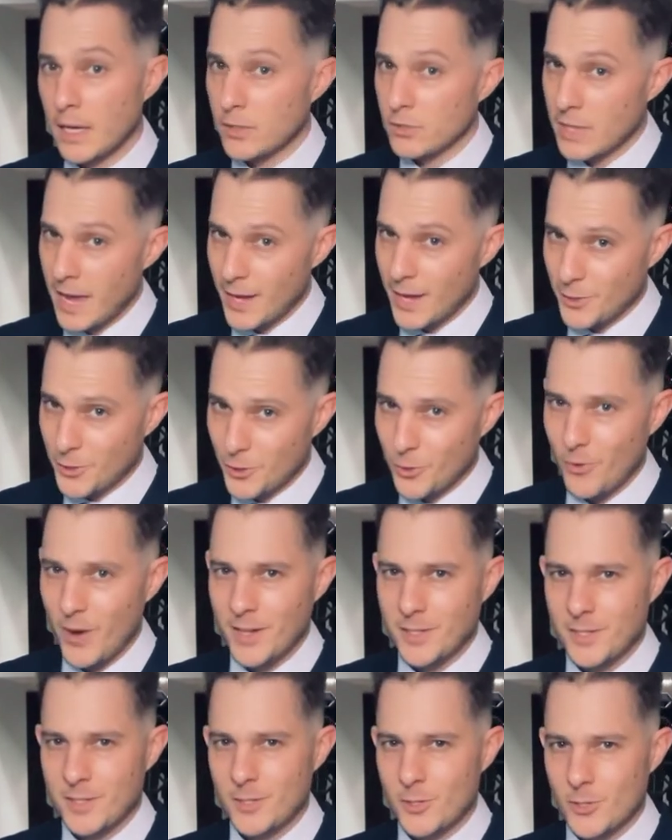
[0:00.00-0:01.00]
and
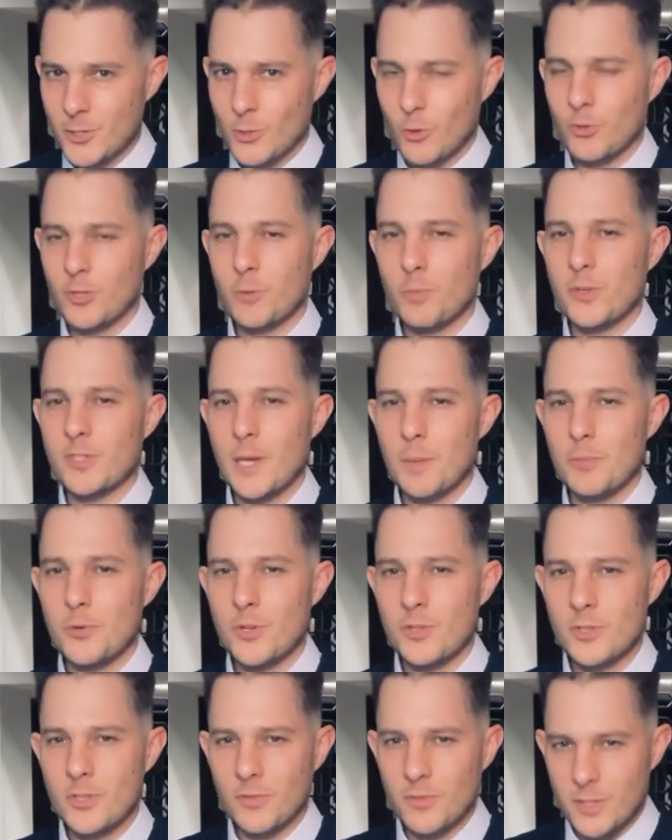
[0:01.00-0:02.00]
correct distorted
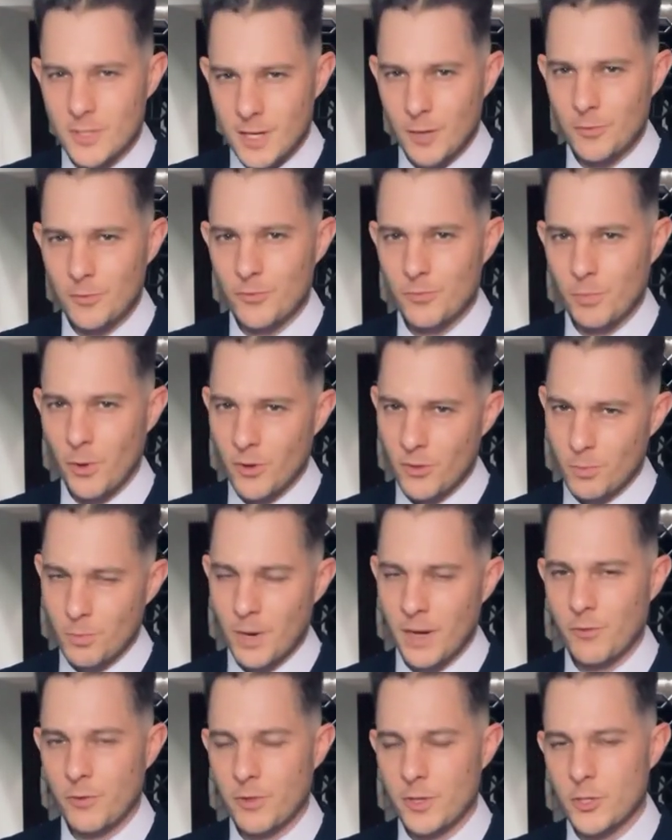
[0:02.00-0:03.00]
perceptions of the self, both for
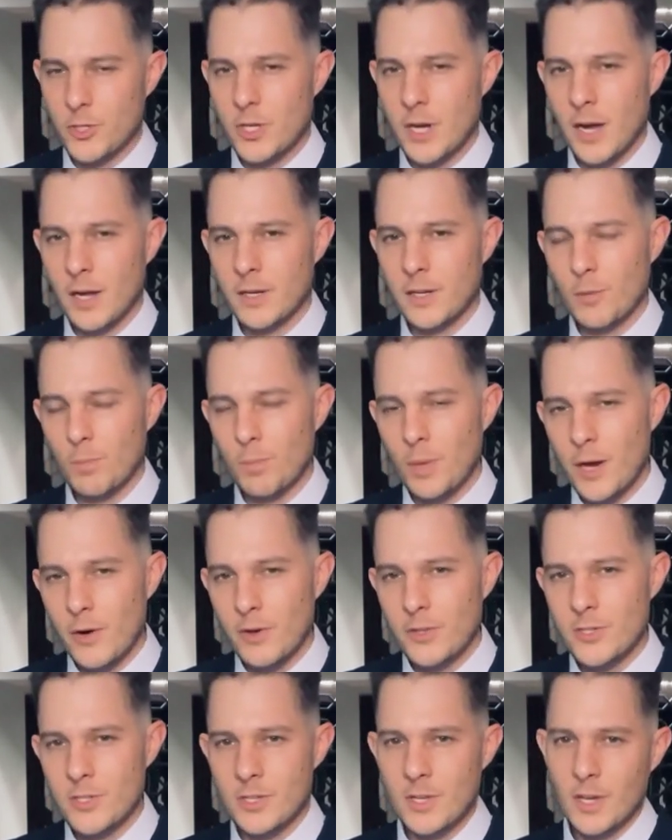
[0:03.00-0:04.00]
the child and the
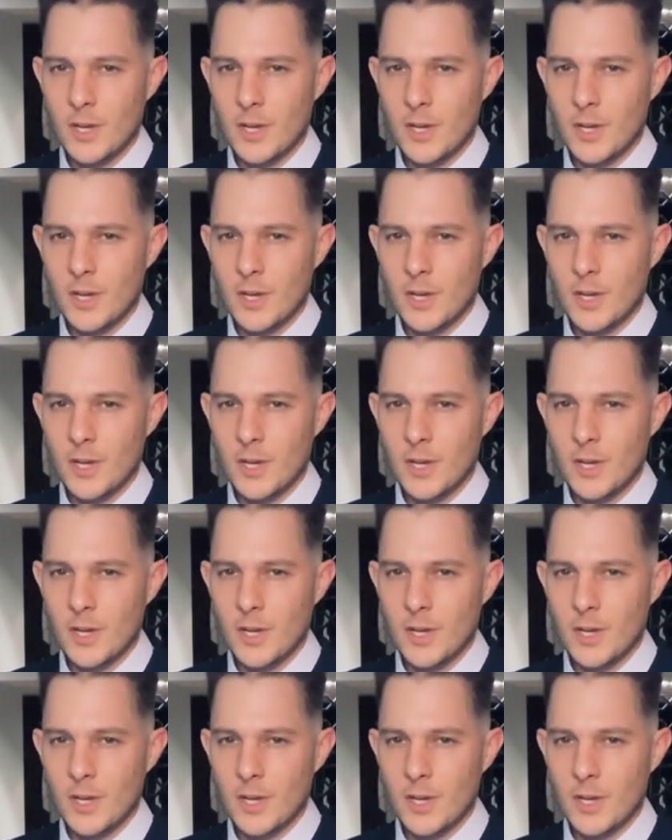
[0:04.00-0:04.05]
parents,